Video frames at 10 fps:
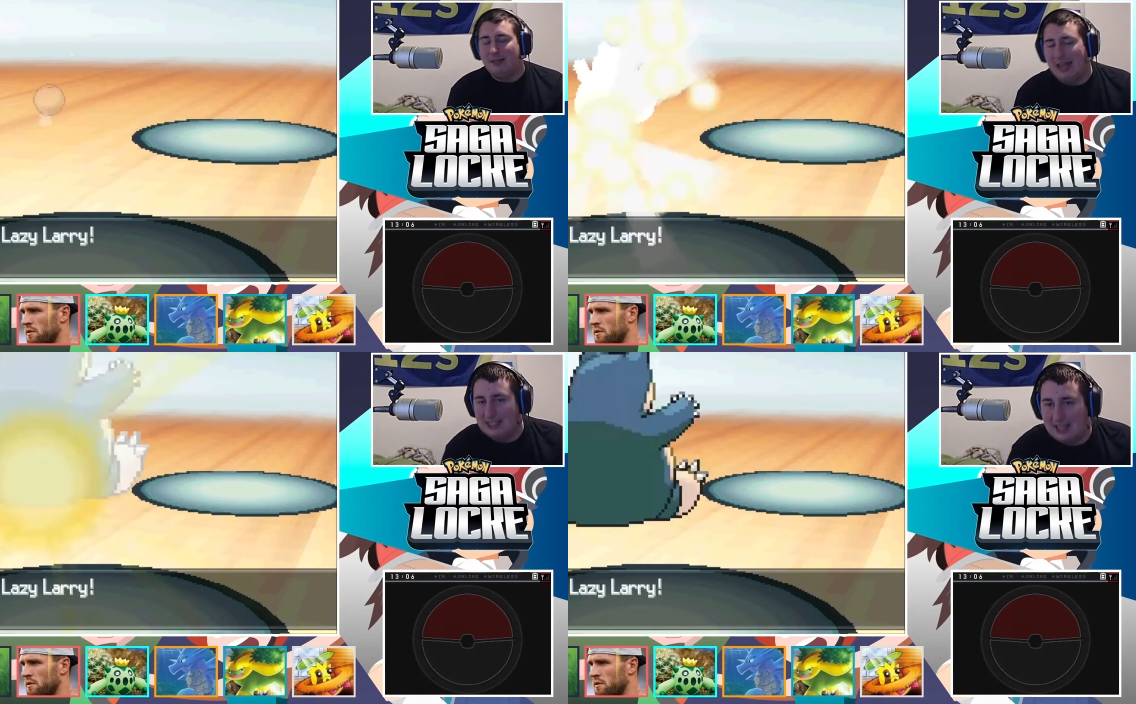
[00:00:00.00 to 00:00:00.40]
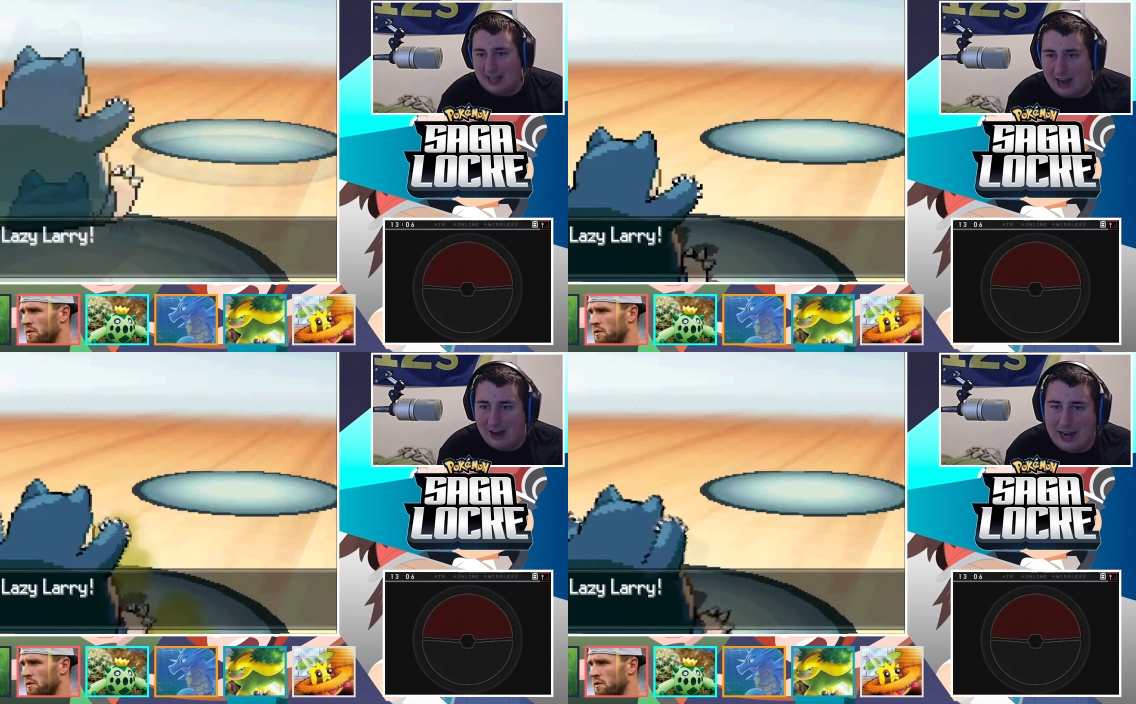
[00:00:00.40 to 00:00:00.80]
Speaker 1: Lazy
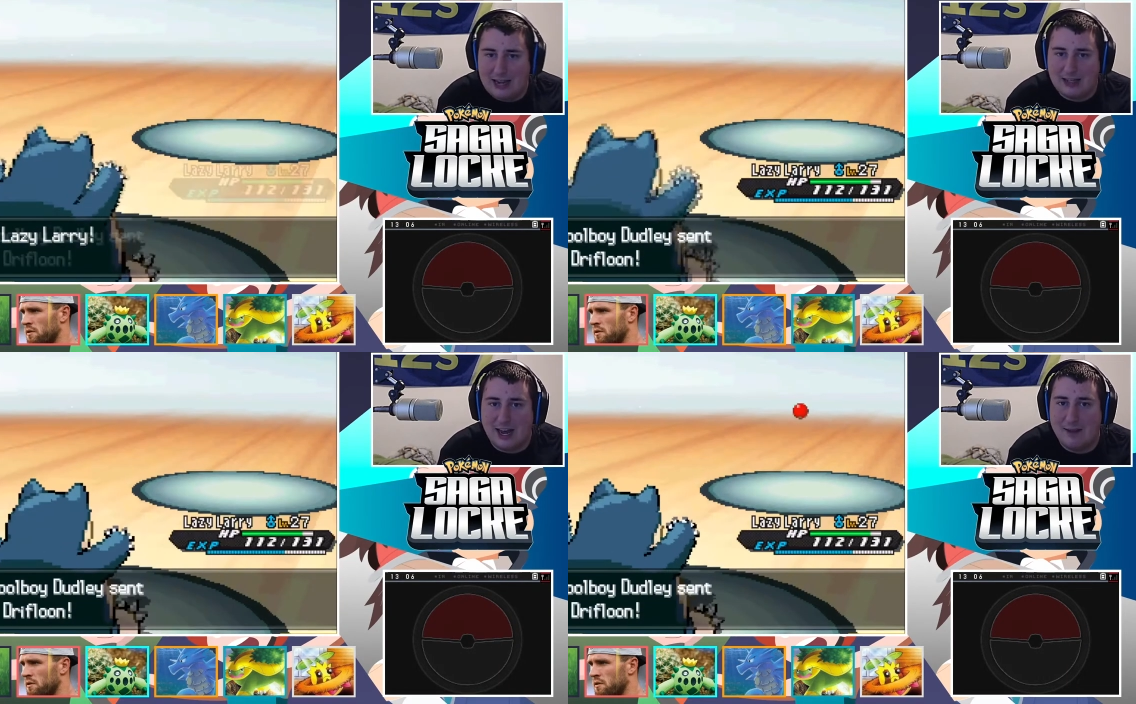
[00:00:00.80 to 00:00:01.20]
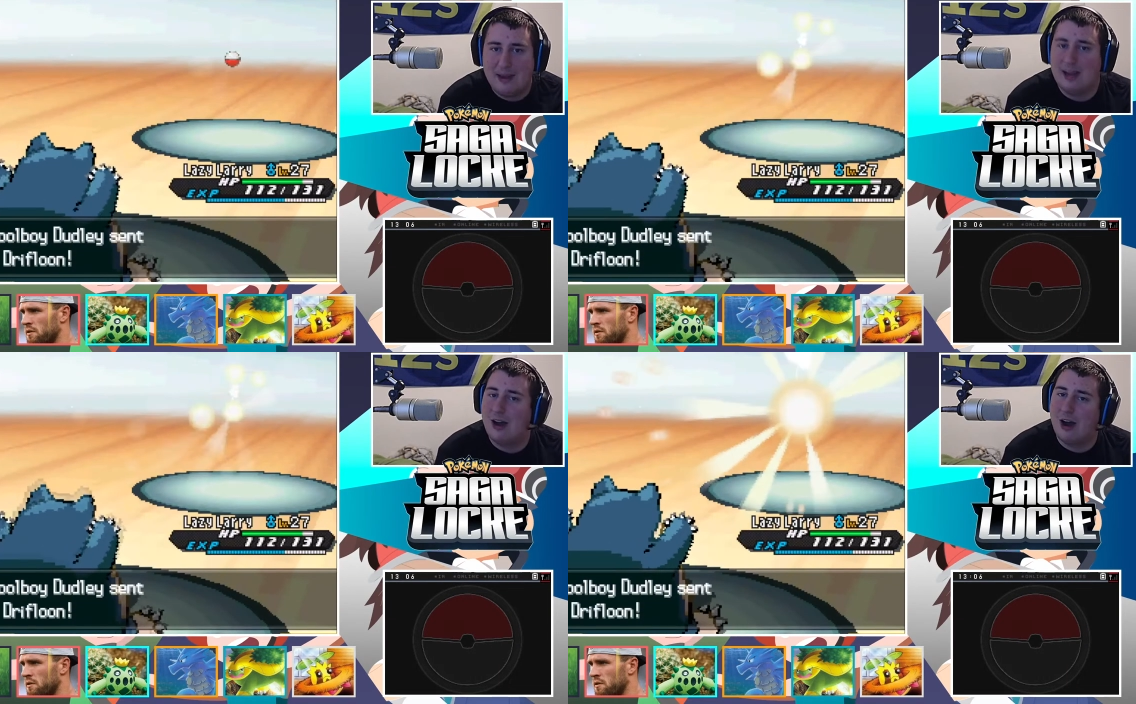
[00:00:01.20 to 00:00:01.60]
Larry is gonna
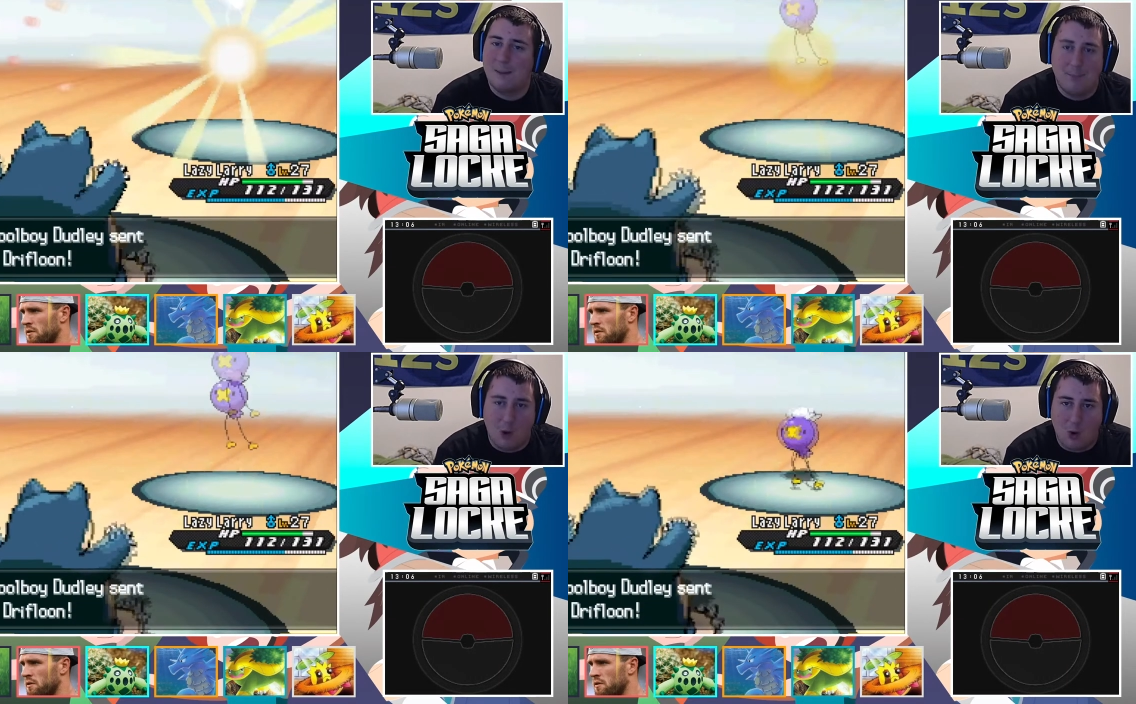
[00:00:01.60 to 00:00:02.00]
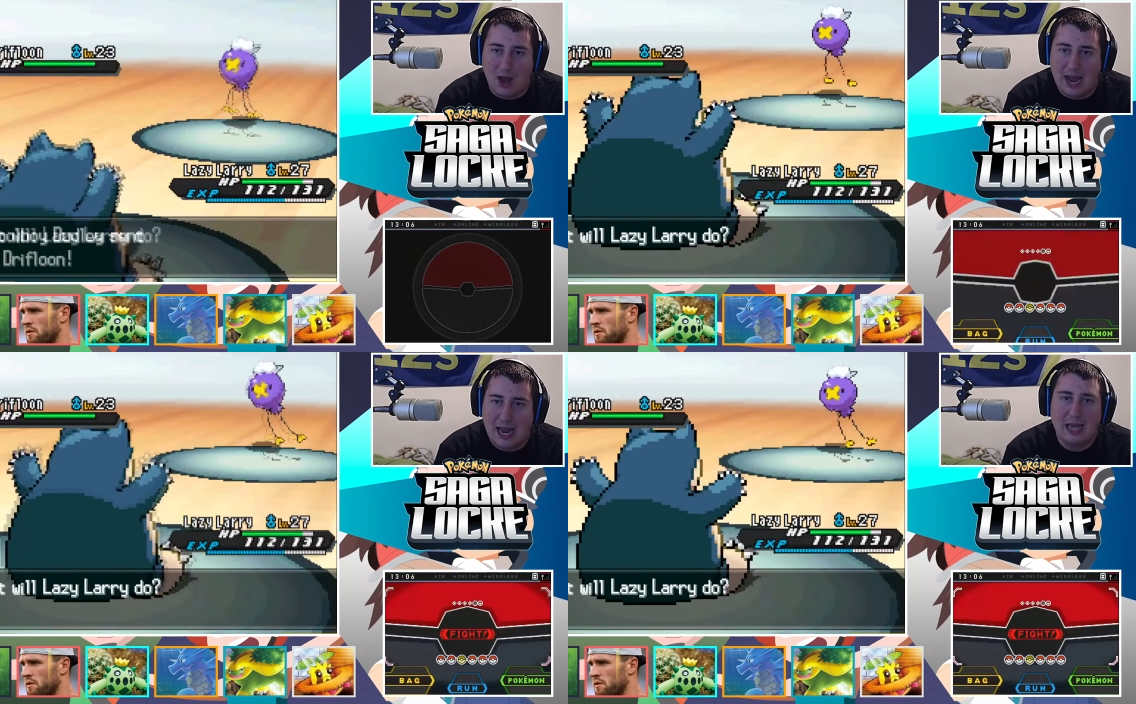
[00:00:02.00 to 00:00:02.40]
be our
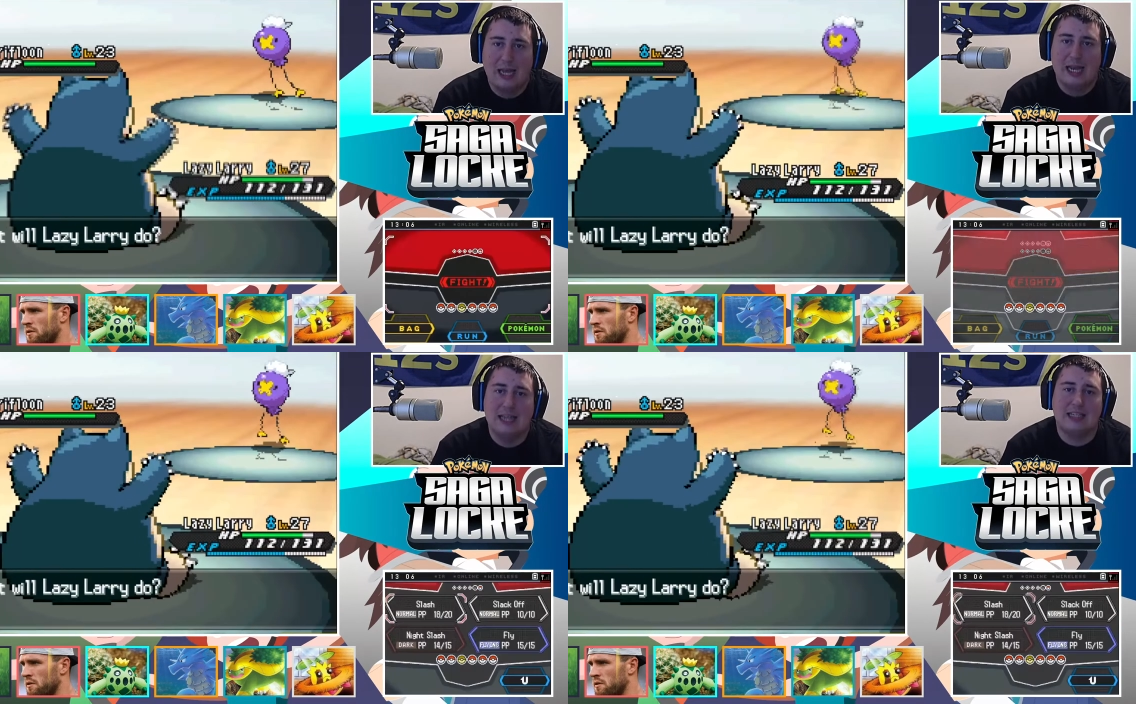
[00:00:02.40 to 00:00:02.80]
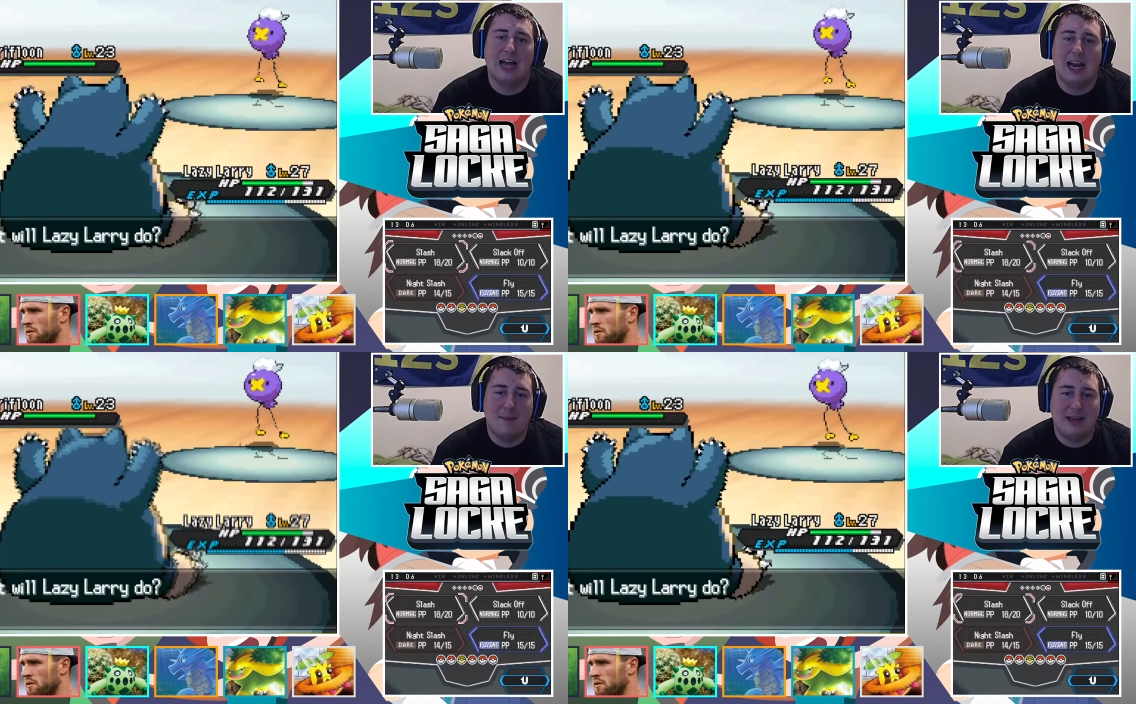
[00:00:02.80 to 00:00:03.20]
boy. He's
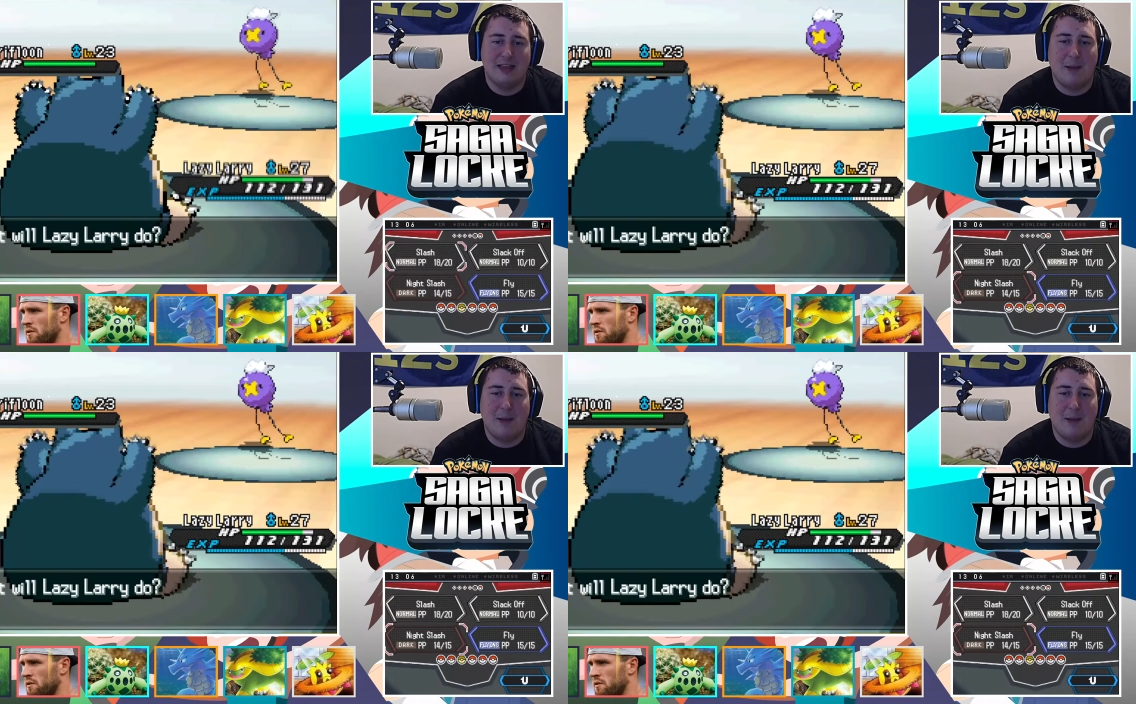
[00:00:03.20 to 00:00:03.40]
gonna be the